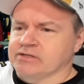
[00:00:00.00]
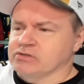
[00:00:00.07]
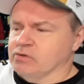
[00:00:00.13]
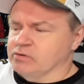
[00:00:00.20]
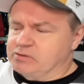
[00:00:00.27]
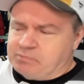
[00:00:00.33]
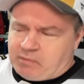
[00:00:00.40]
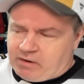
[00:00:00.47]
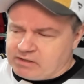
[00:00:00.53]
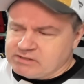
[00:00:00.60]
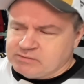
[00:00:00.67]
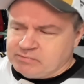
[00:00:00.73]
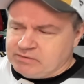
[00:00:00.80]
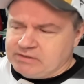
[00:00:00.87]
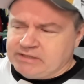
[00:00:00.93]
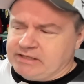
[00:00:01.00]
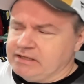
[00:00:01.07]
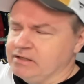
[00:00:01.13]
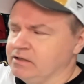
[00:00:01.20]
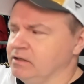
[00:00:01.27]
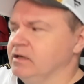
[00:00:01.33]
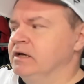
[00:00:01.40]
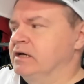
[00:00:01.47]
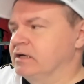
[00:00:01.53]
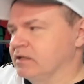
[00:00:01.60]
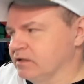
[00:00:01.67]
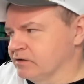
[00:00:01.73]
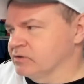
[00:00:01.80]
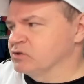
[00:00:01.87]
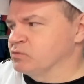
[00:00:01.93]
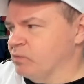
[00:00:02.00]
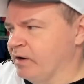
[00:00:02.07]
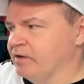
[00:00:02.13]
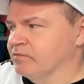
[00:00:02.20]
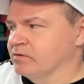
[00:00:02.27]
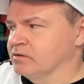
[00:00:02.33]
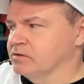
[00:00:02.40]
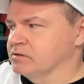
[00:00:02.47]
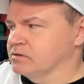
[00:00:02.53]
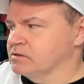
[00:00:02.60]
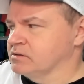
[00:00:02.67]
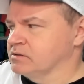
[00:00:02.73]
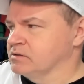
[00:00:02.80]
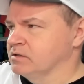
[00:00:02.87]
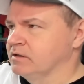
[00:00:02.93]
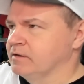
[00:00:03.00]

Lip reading: So it's possible he clears waivers,